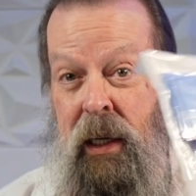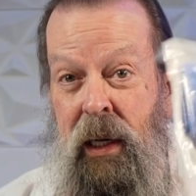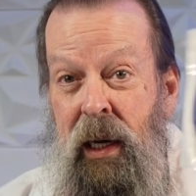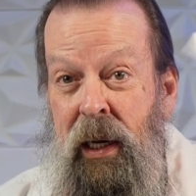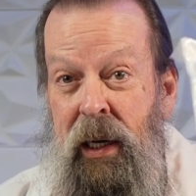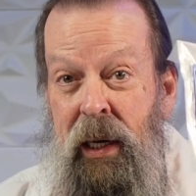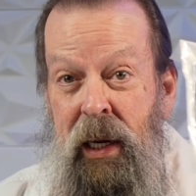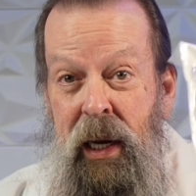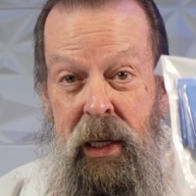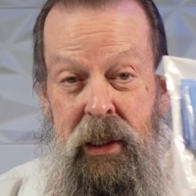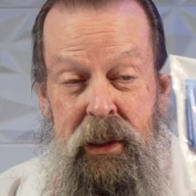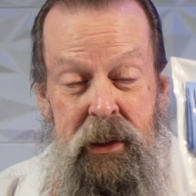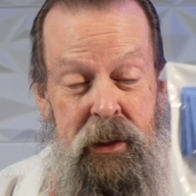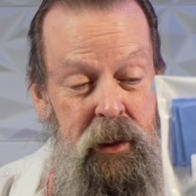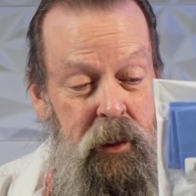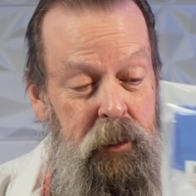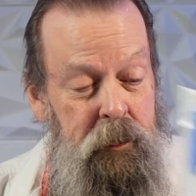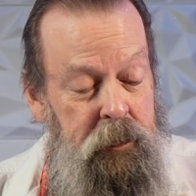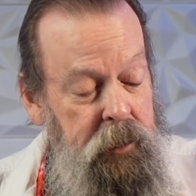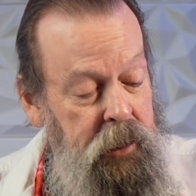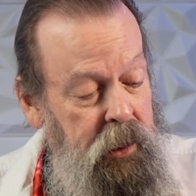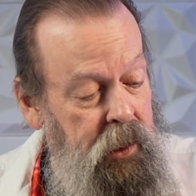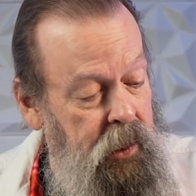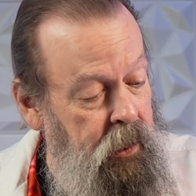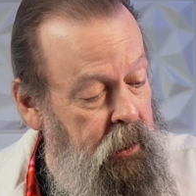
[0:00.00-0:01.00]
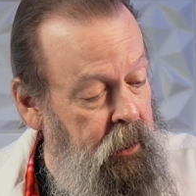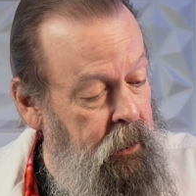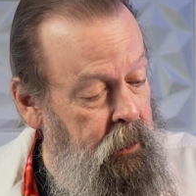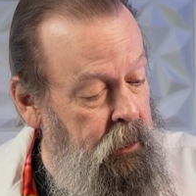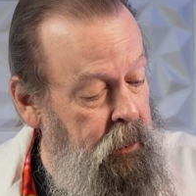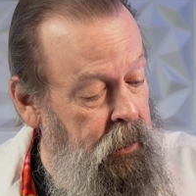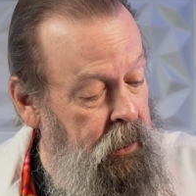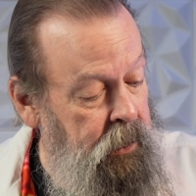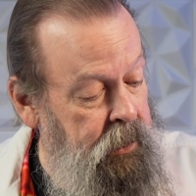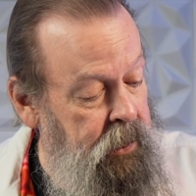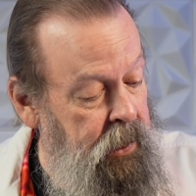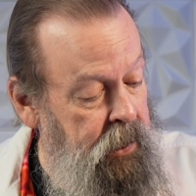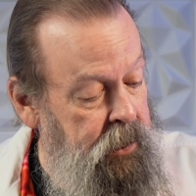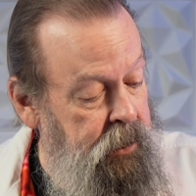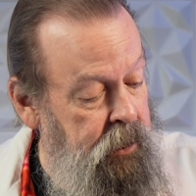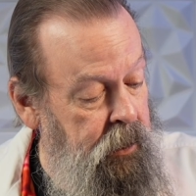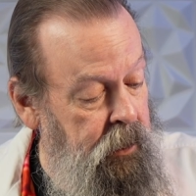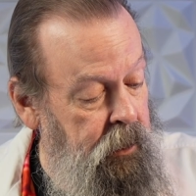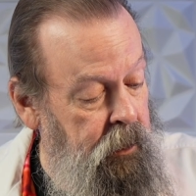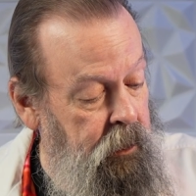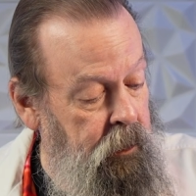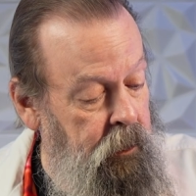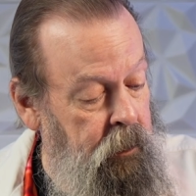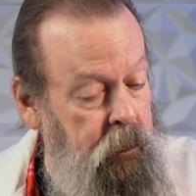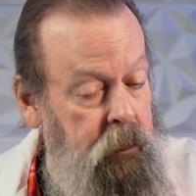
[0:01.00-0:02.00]
I got some uh,
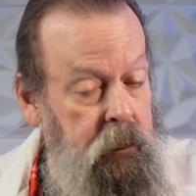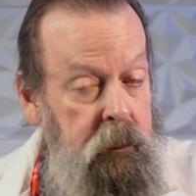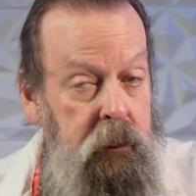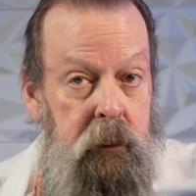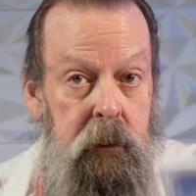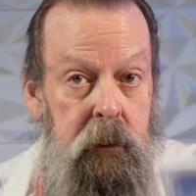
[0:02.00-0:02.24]
additional